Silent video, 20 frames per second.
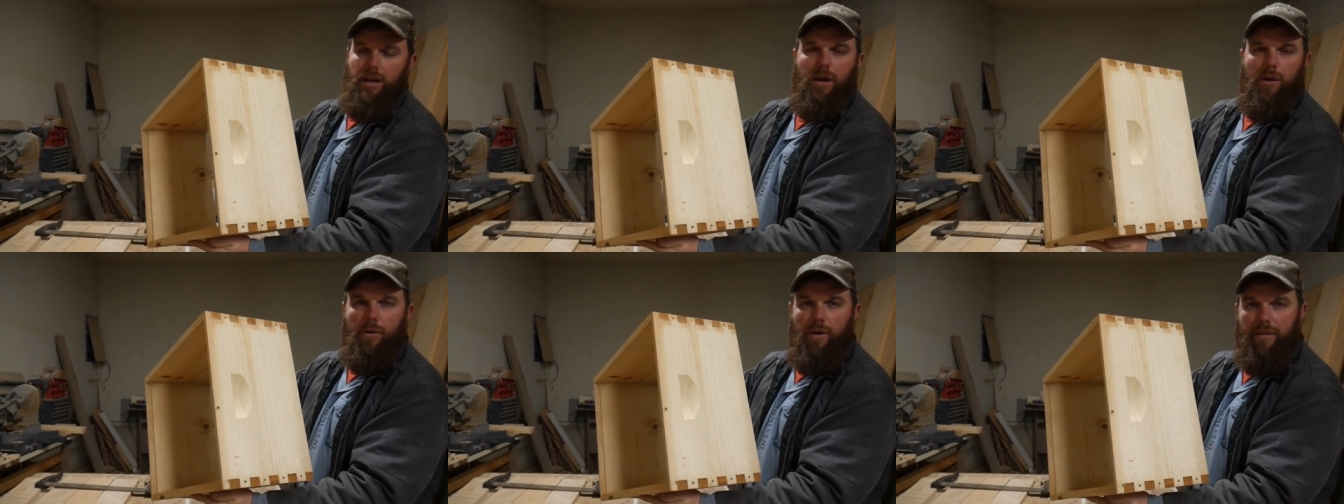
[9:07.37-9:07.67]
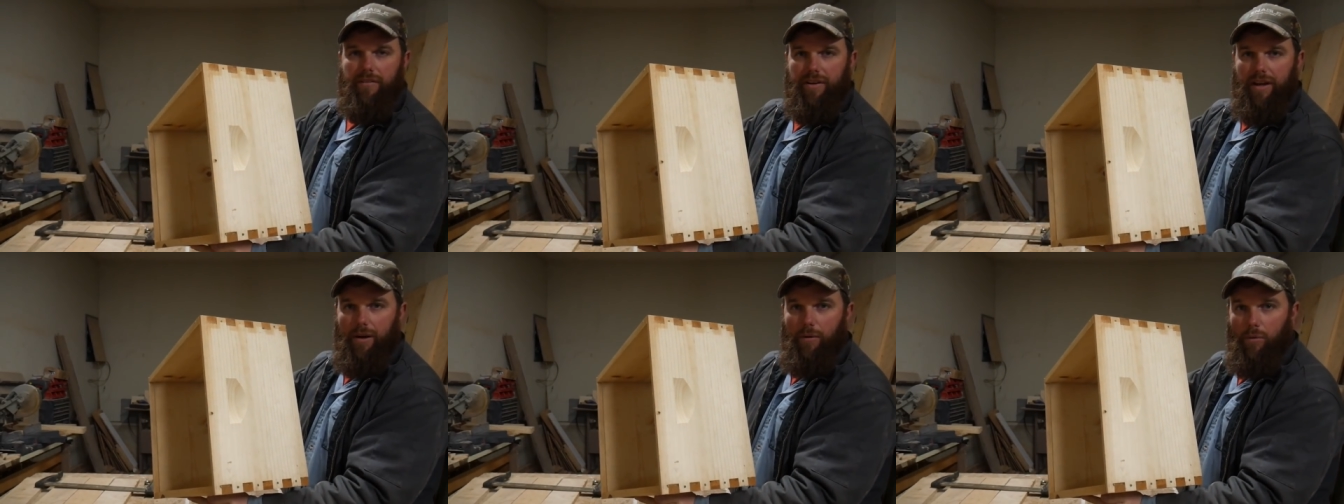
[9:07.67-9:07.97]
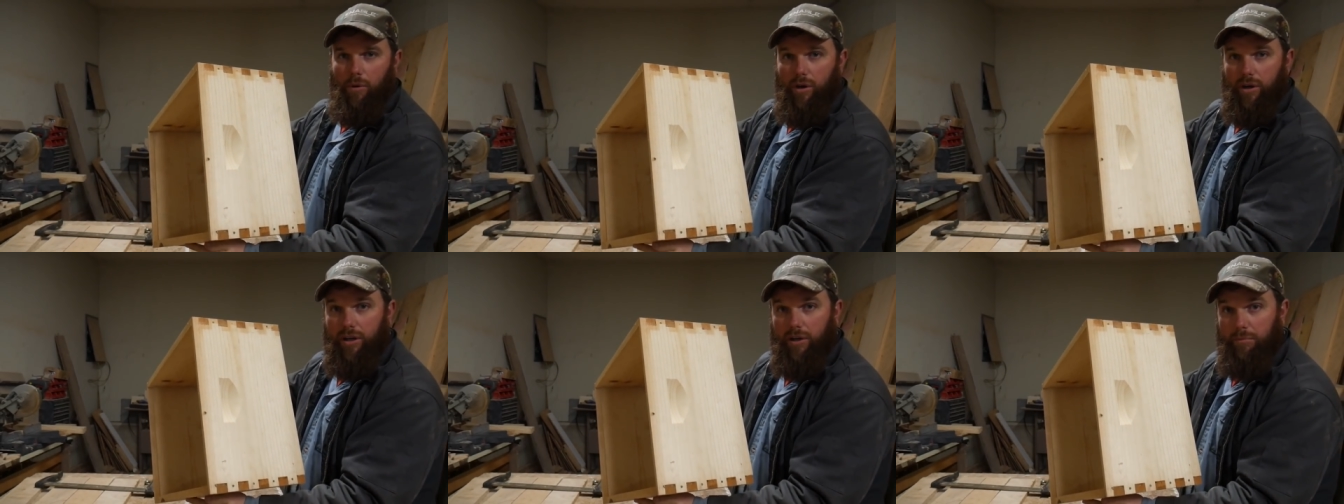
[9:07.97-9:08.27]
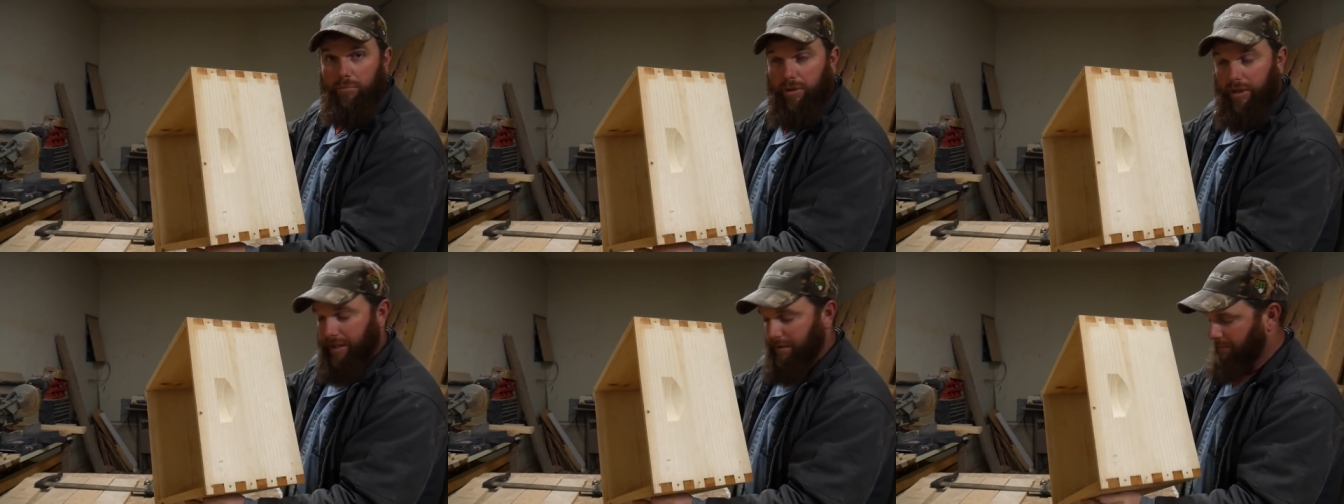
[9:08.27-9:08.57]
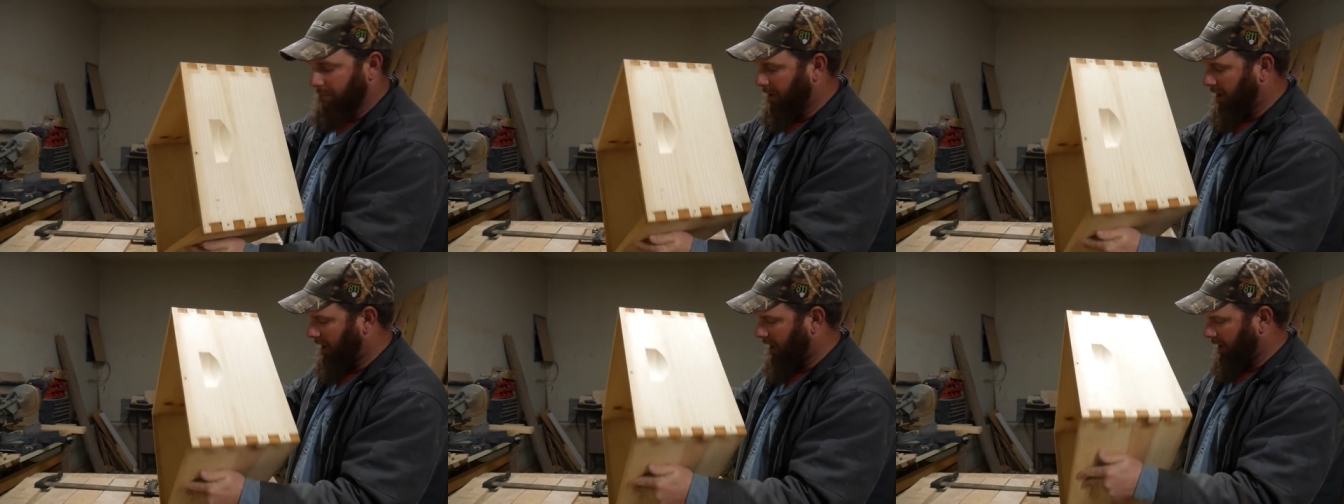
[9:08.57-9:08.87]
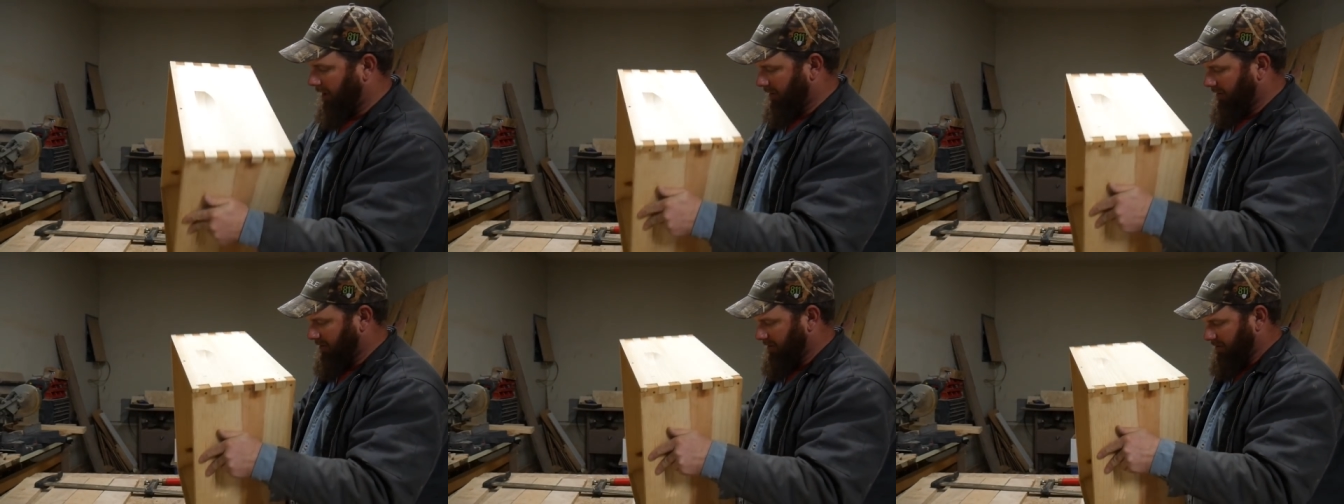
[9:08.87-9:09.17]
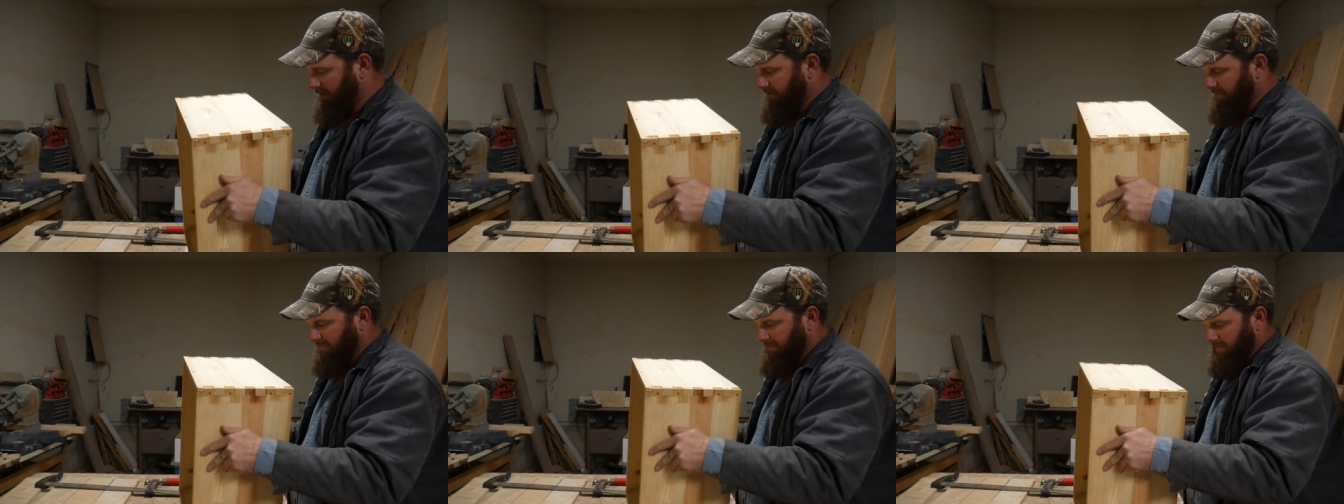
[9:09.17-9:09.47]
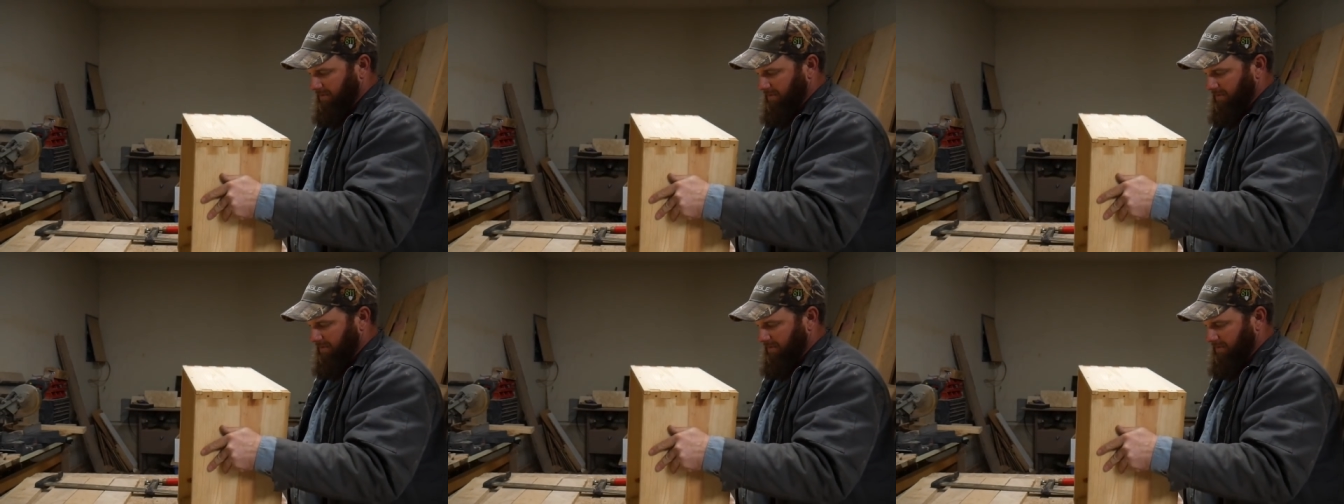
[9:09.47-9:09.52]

we've got one complete box.